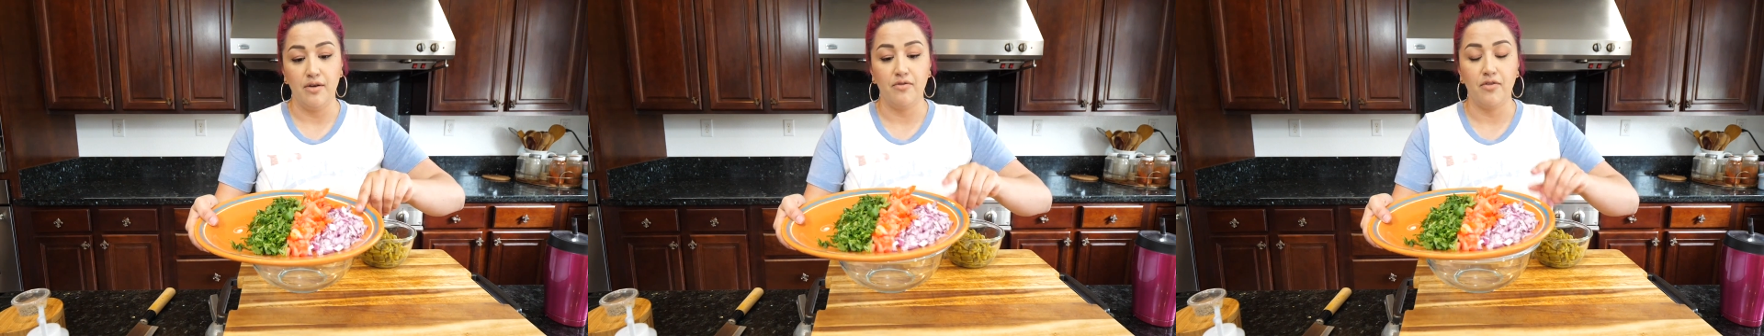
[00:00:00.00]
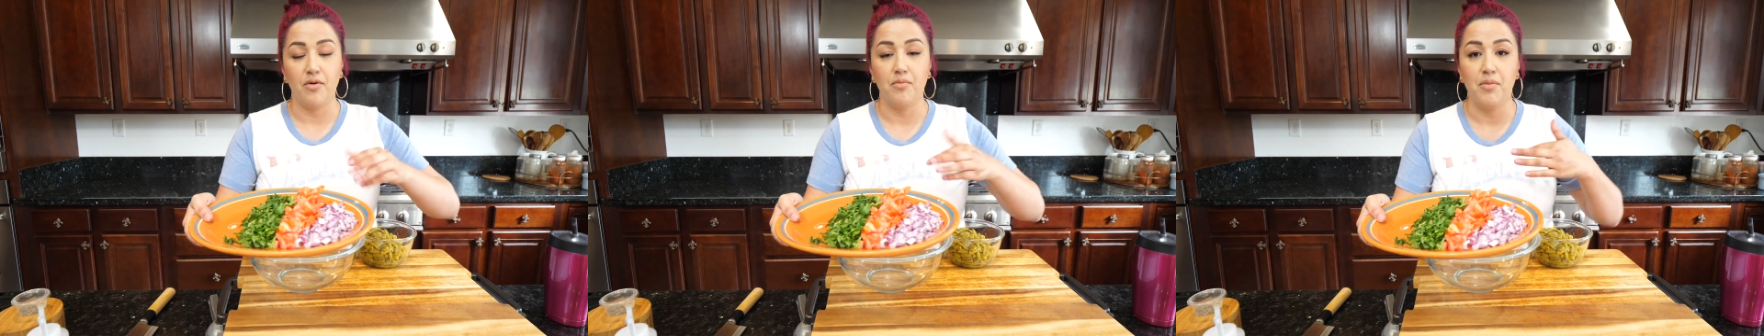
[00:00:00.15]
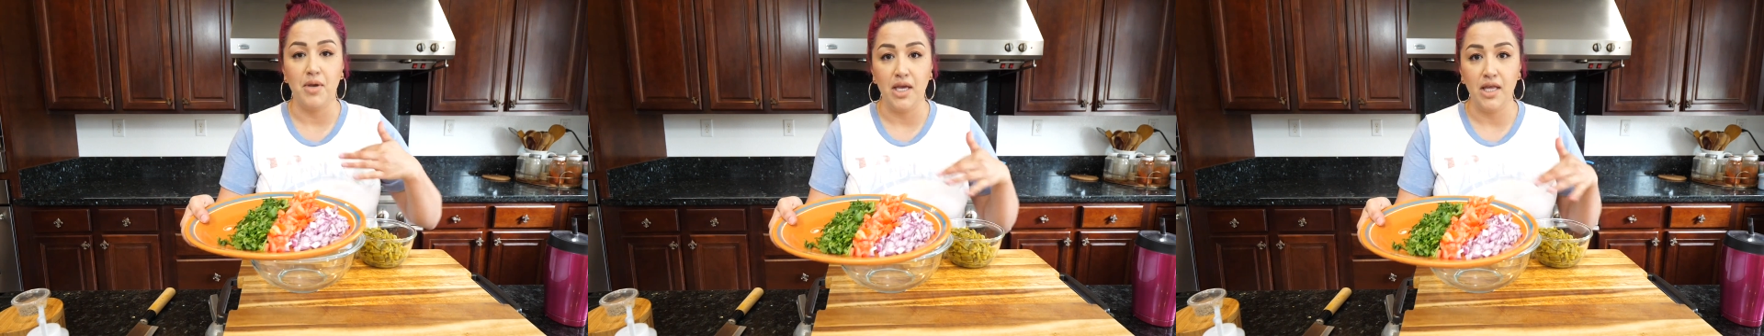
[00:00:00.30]

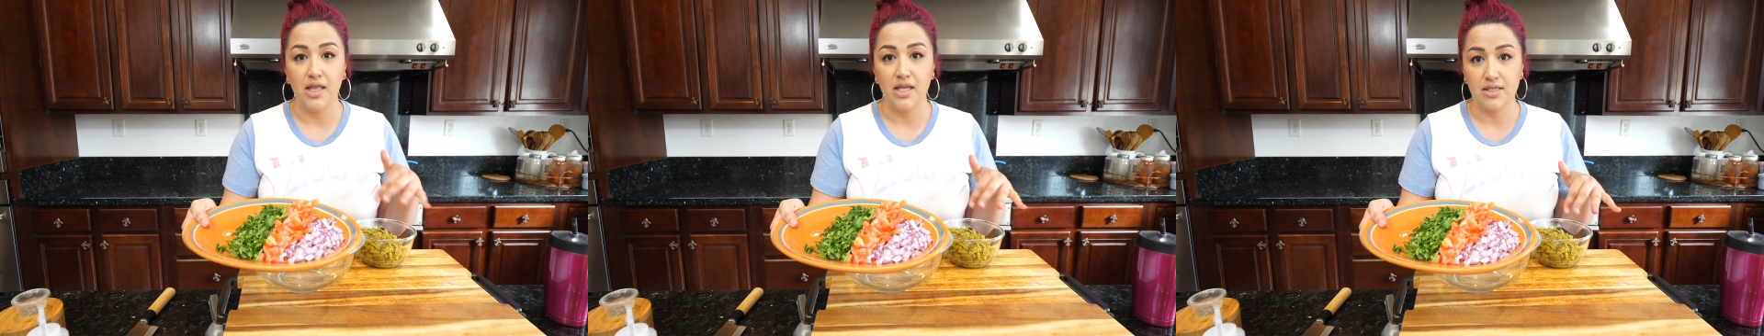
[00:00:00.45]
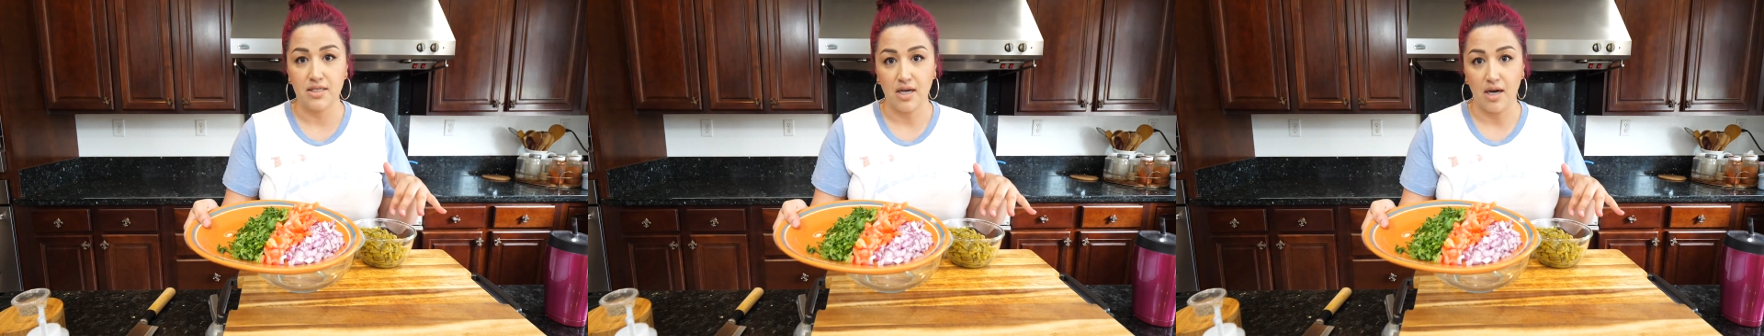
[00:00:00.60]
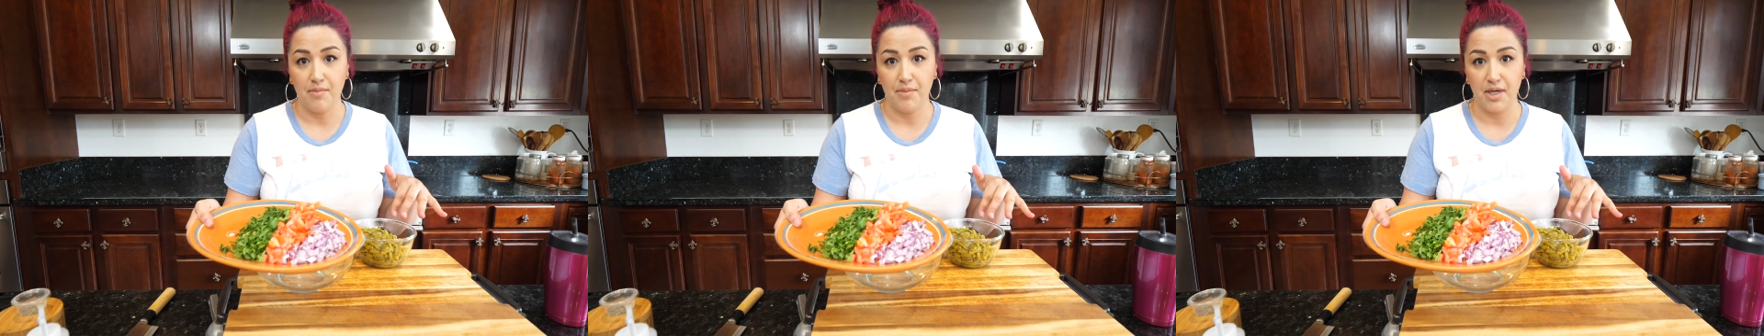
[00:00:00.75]
For me,
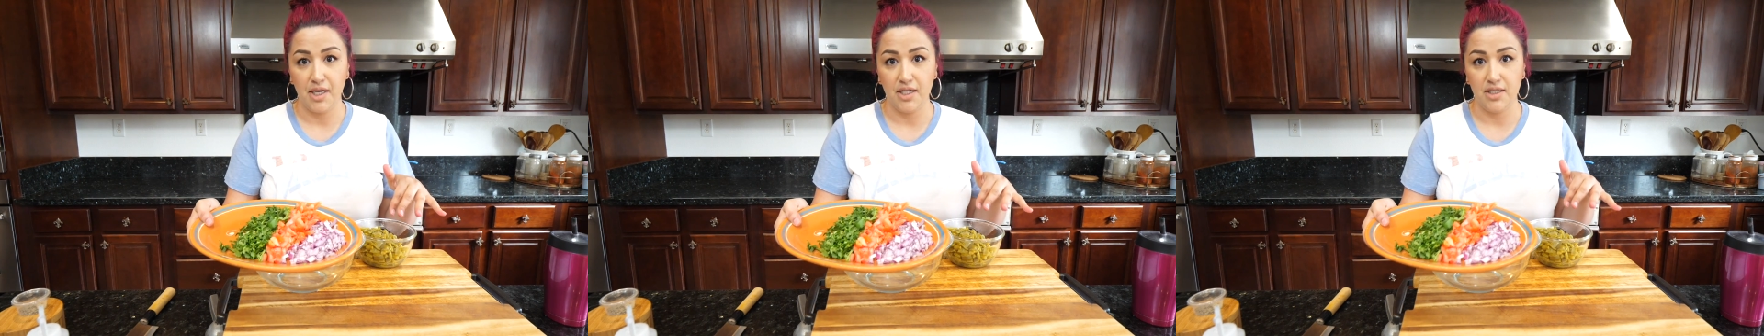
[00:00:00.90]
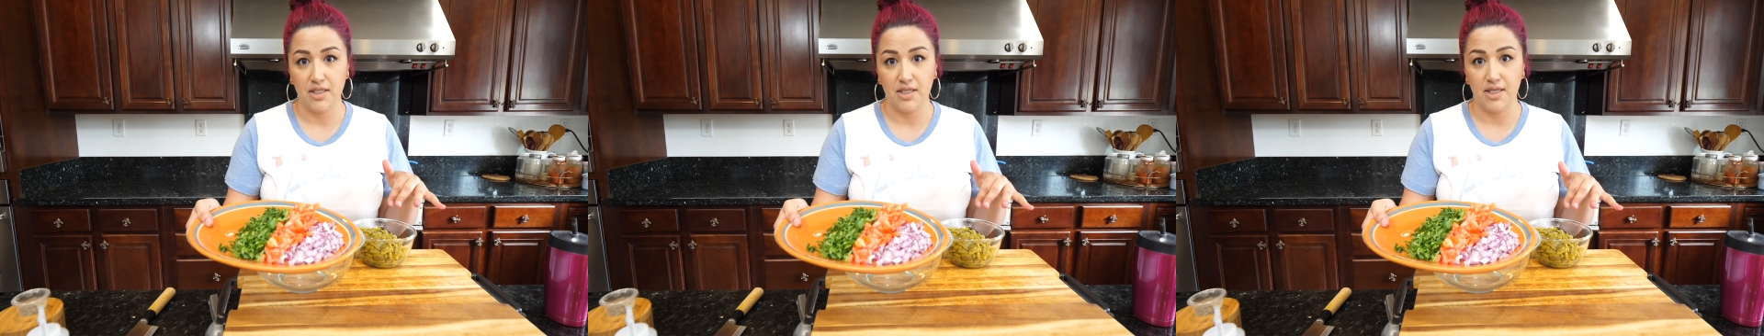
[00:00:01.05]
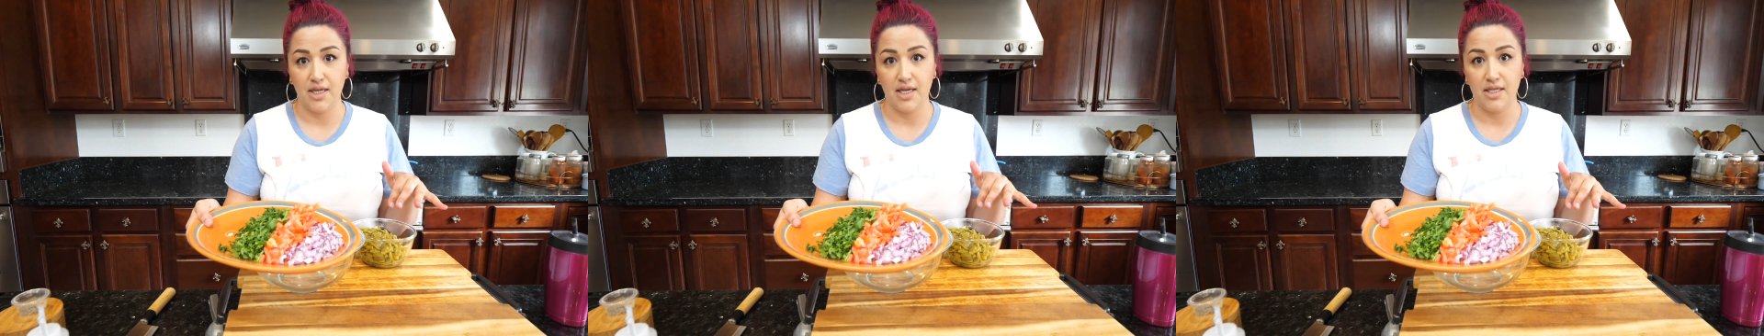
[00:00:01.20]
this
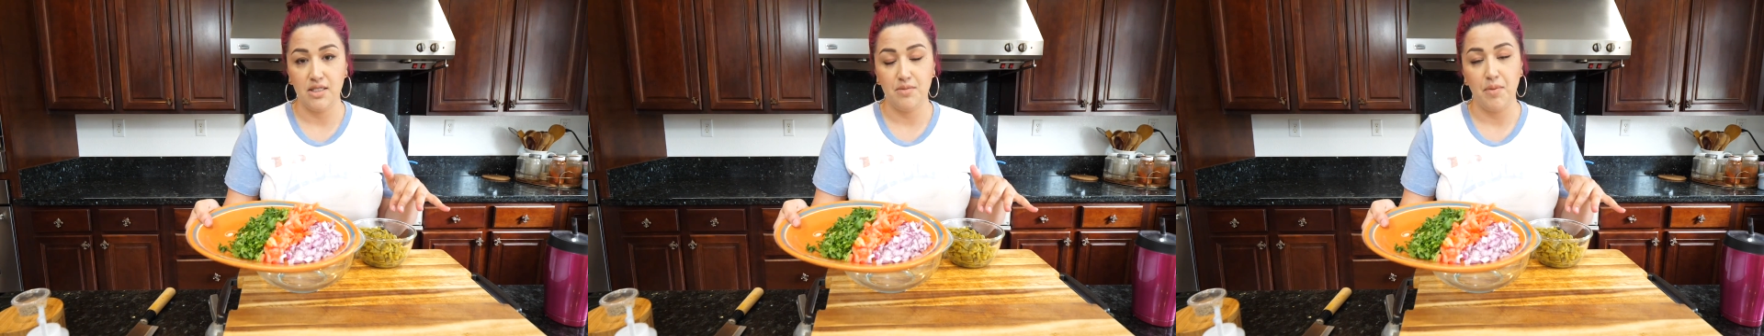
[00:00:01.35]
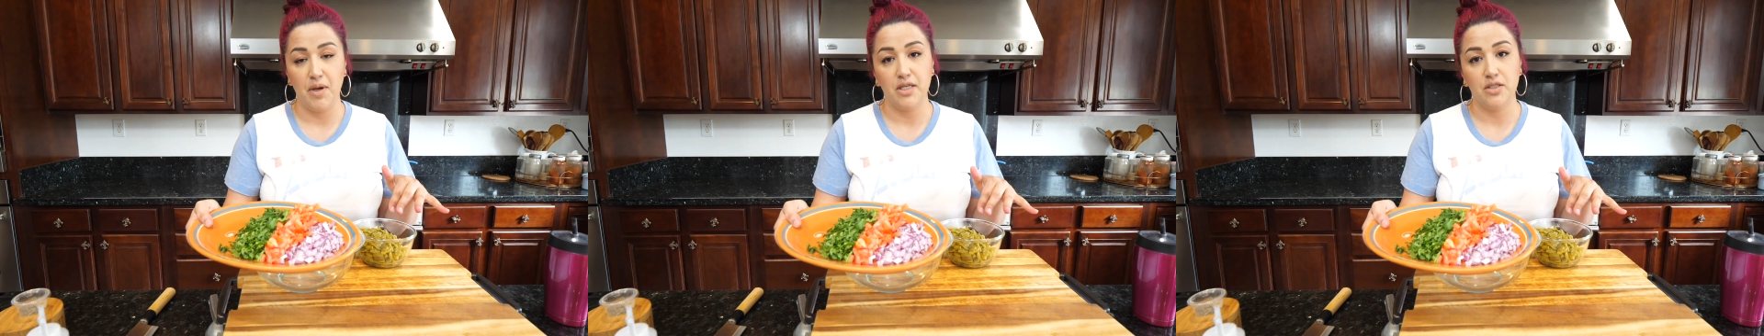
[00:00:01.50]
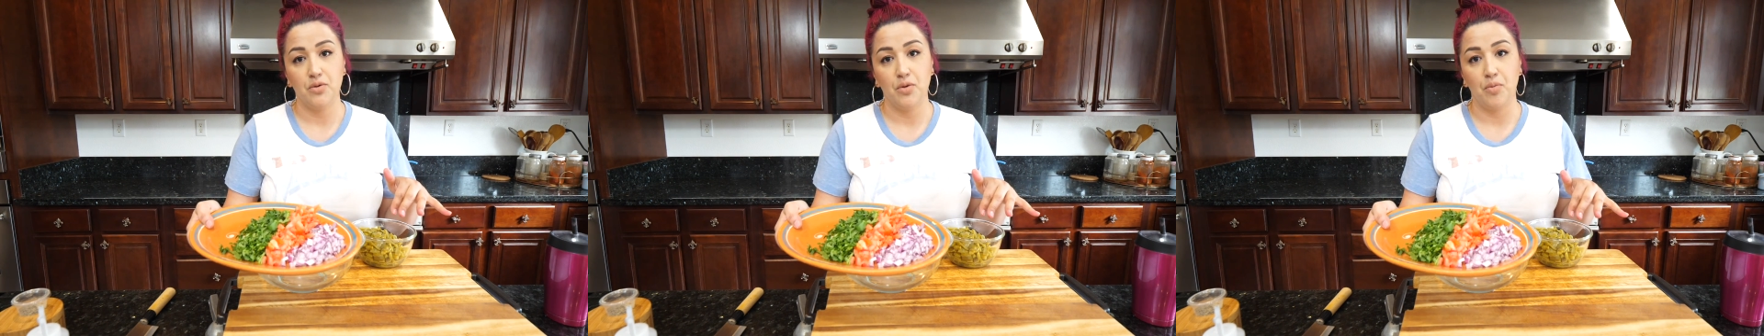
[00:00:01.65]
combination tastes
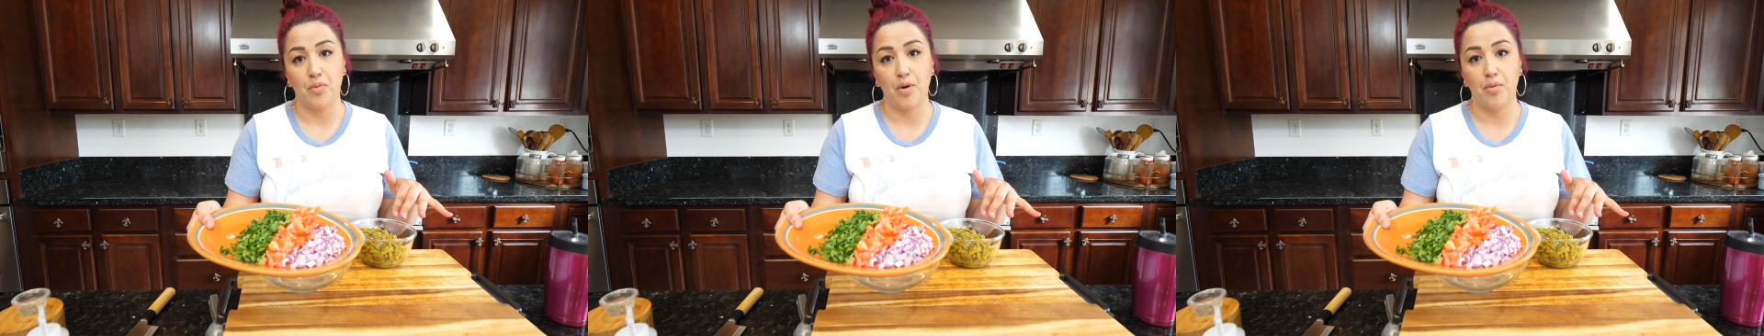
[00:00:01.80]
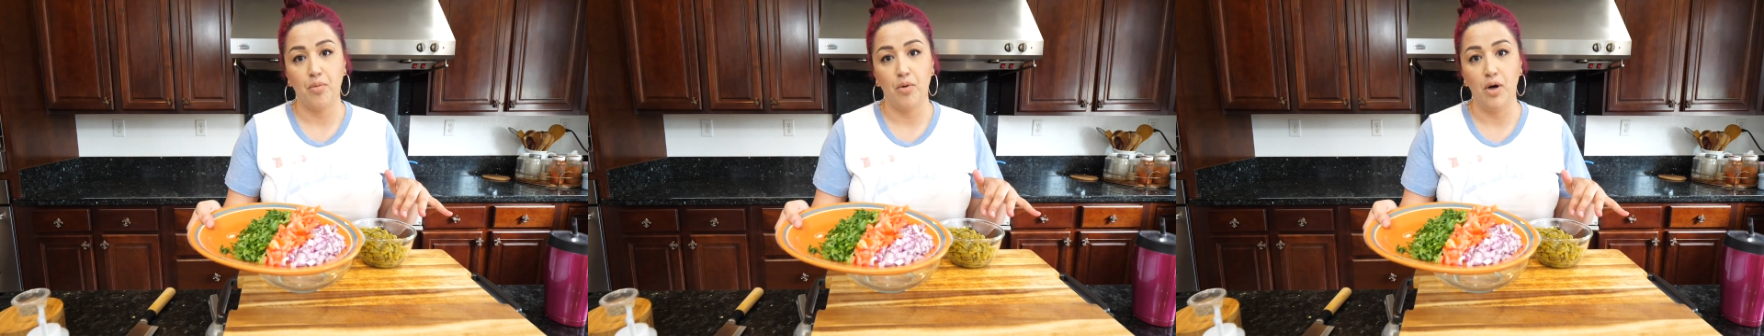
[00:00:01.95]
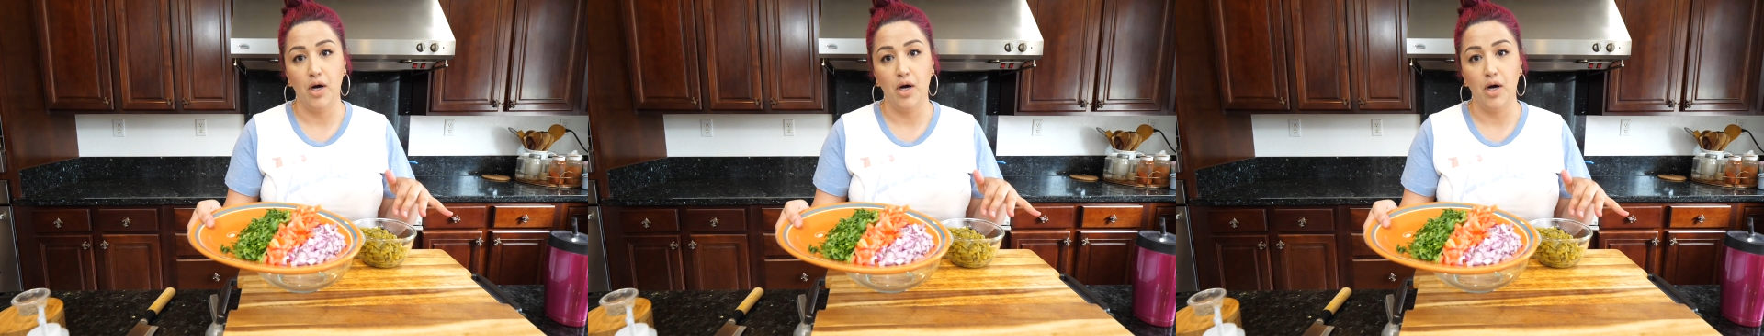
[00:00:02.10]
best with purple